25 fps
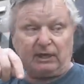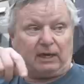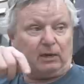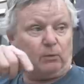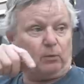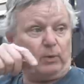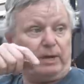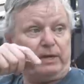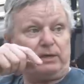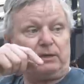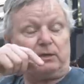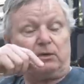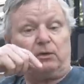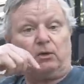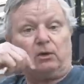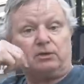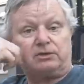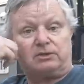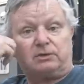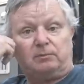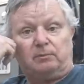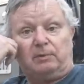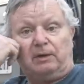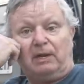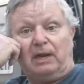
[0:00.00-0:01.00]
I went and got
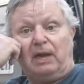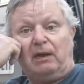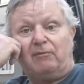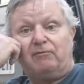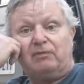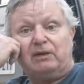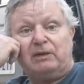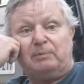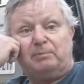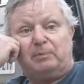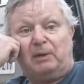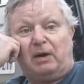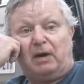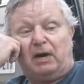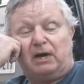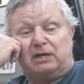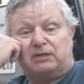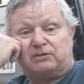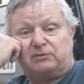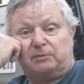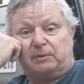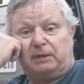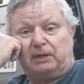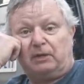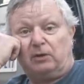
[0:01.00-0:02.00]
some lovely pies
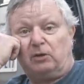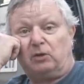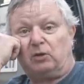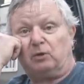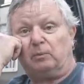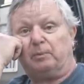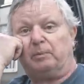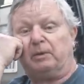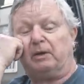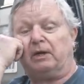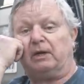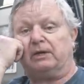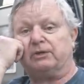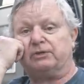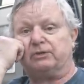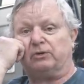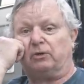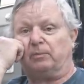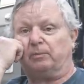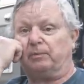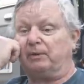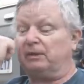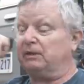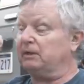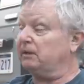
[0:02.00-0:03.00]
from a local pie
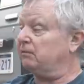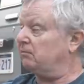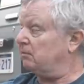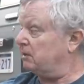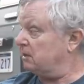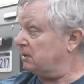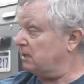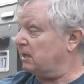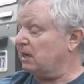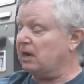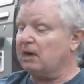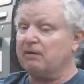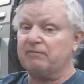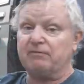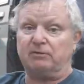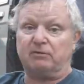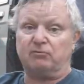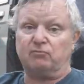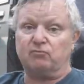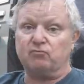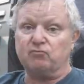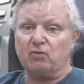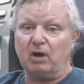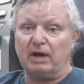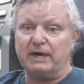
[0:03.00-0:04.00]
shop. They're in the
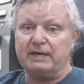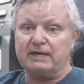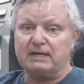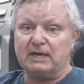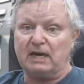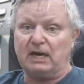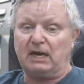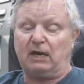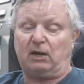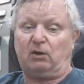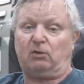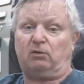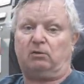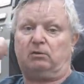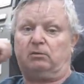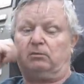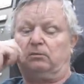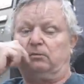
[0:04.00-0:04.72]
oven right now.